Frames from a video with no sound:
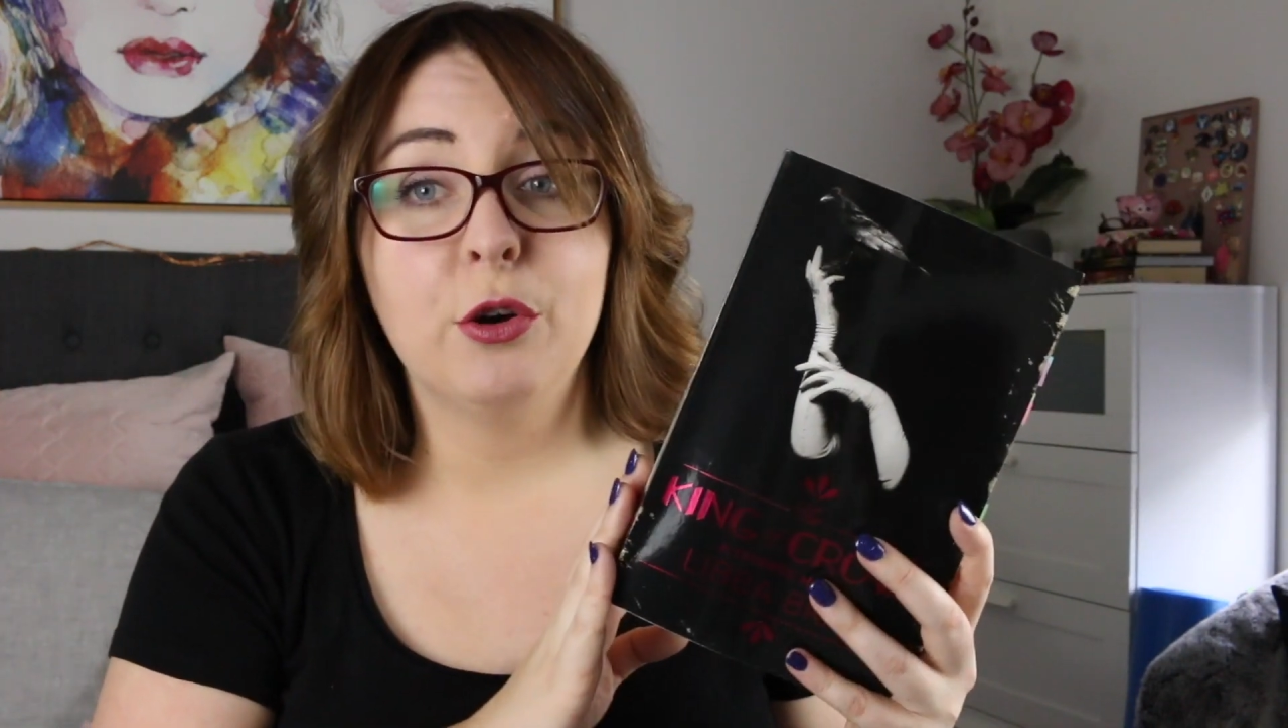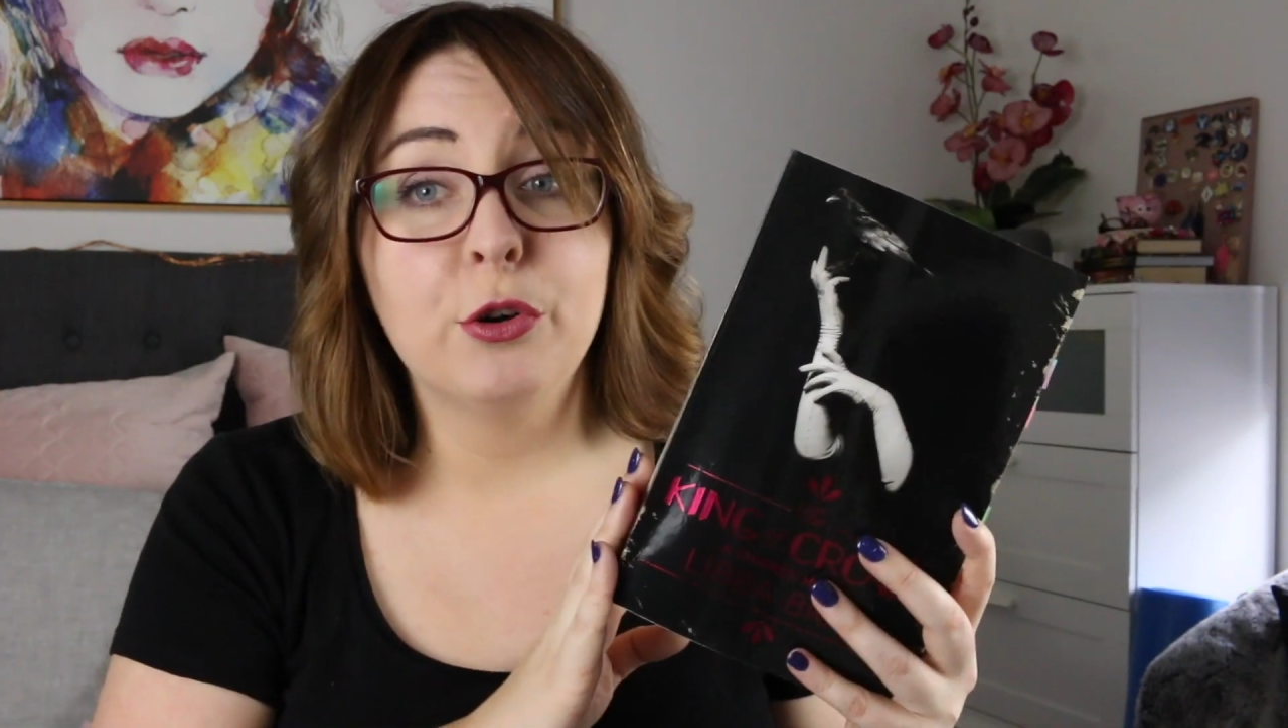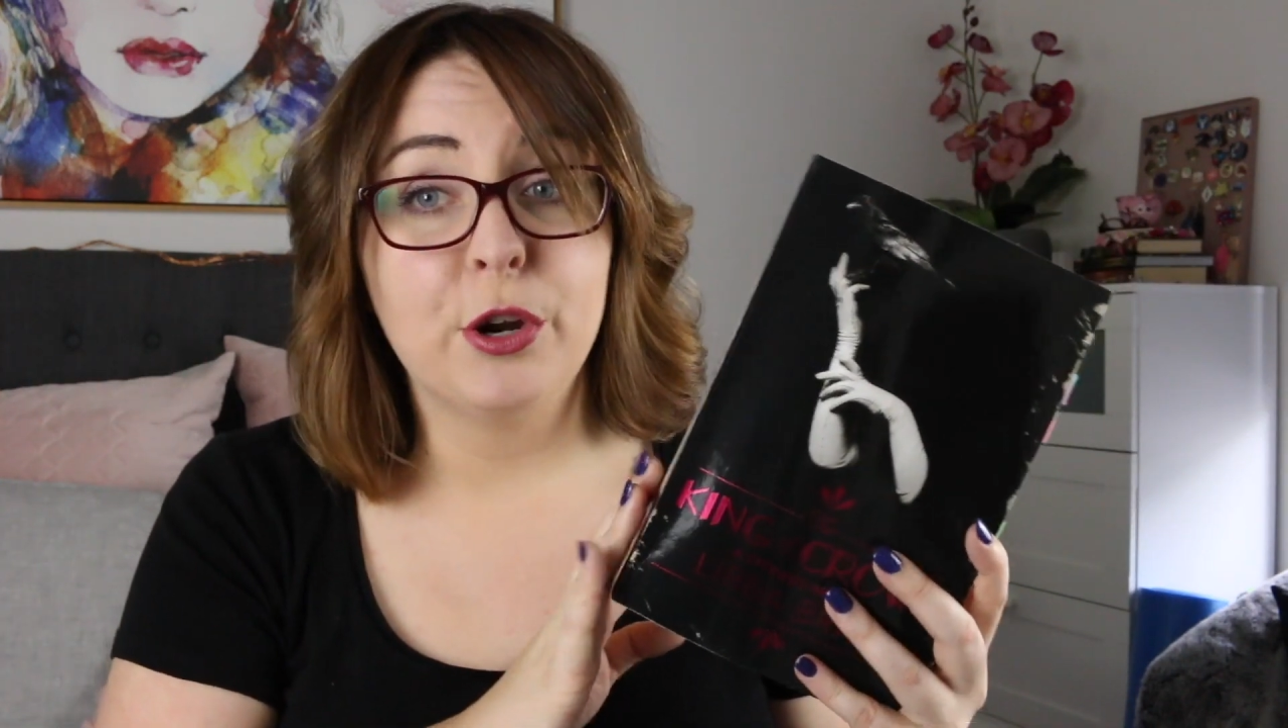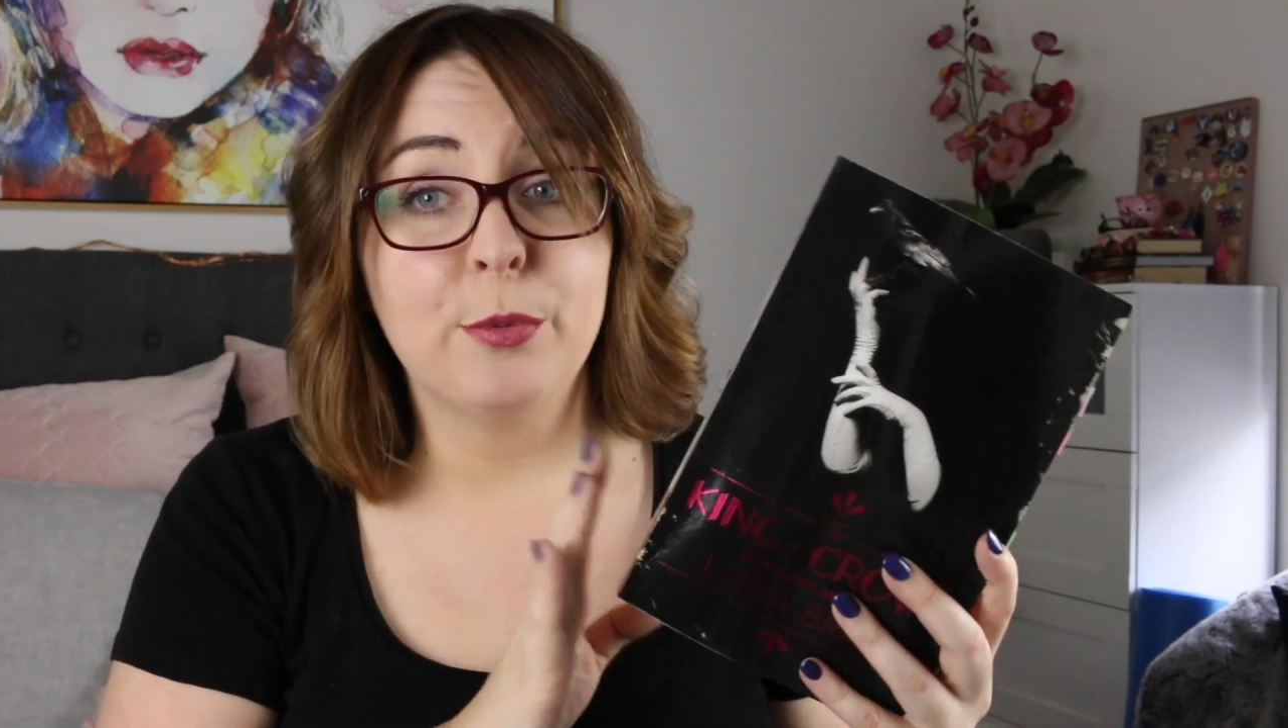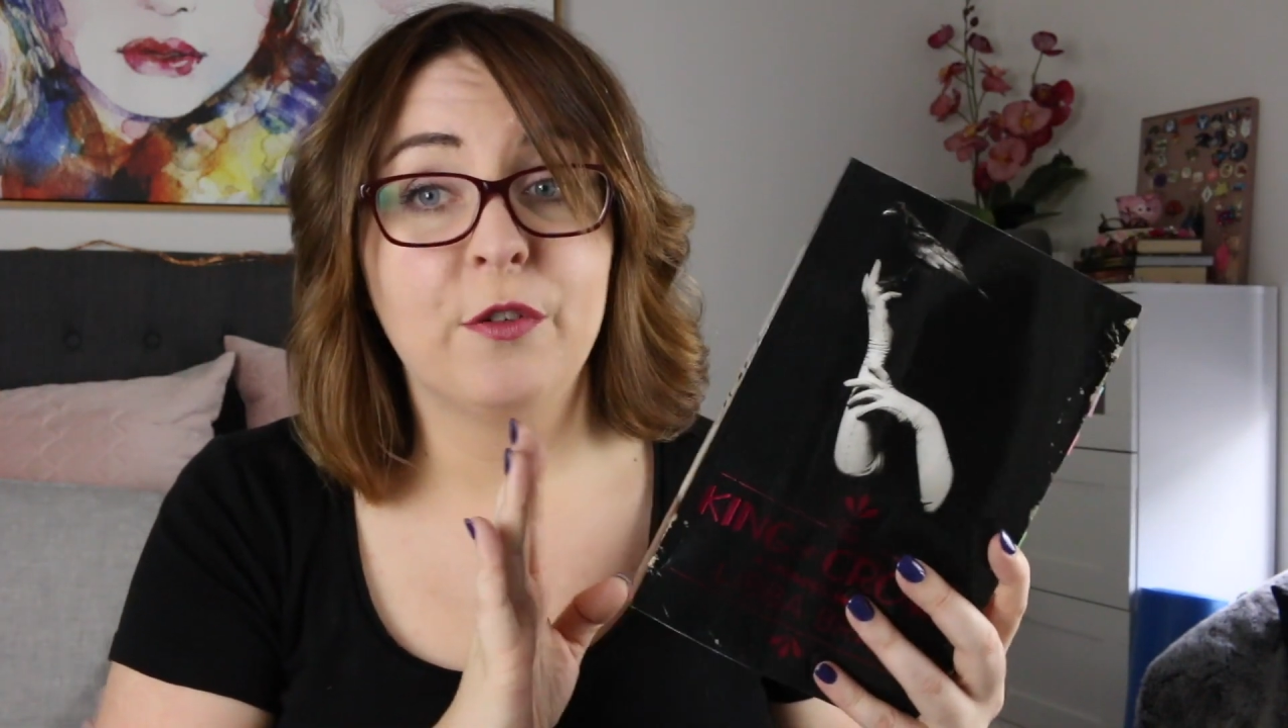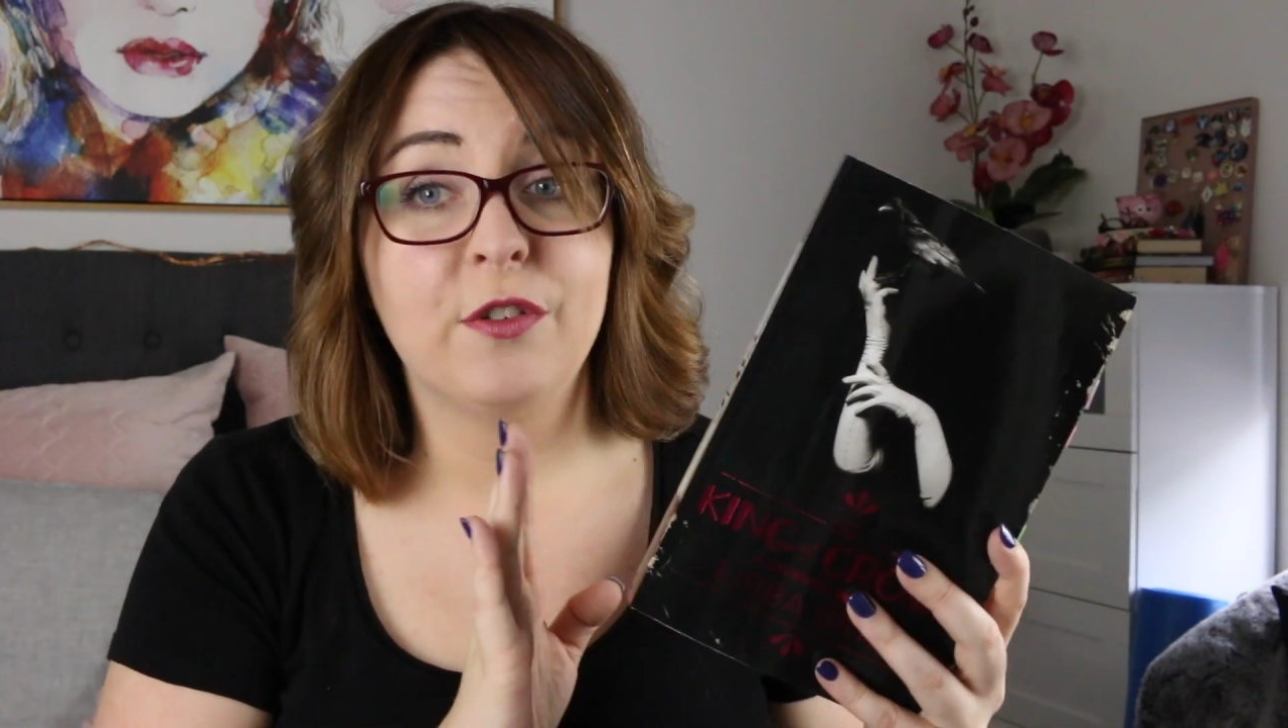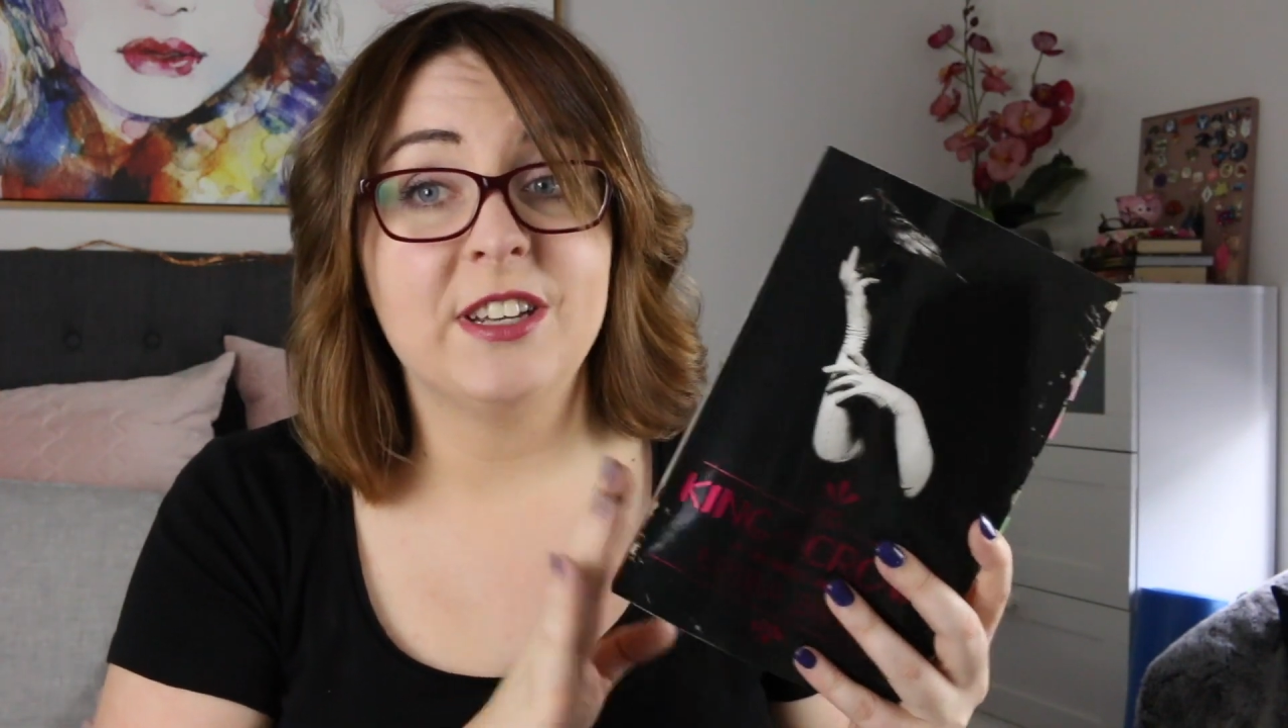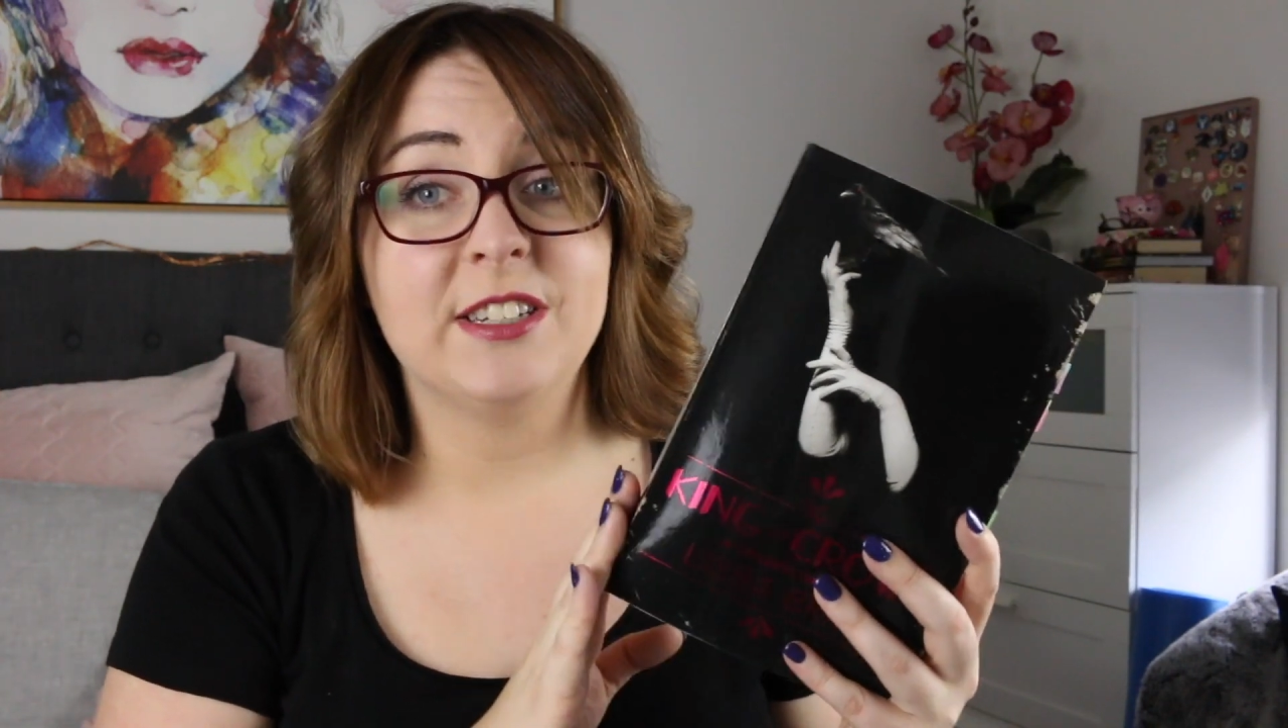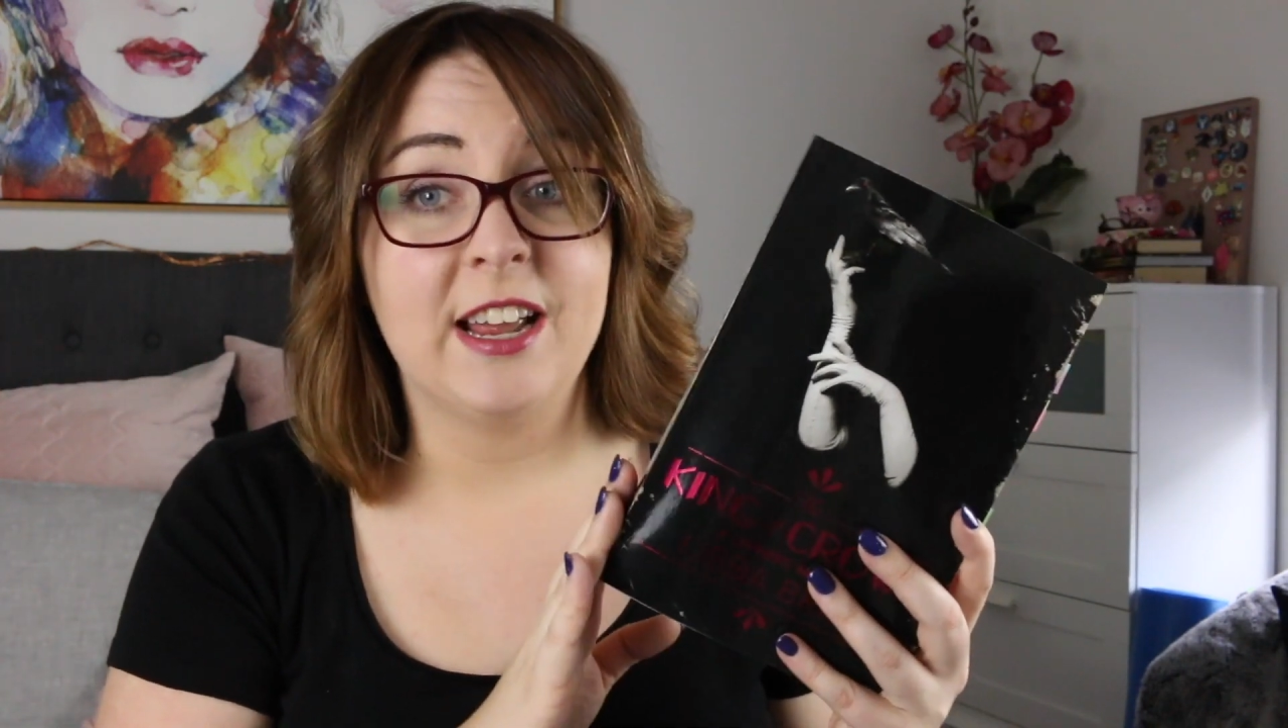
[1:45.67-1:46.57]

audiobook for this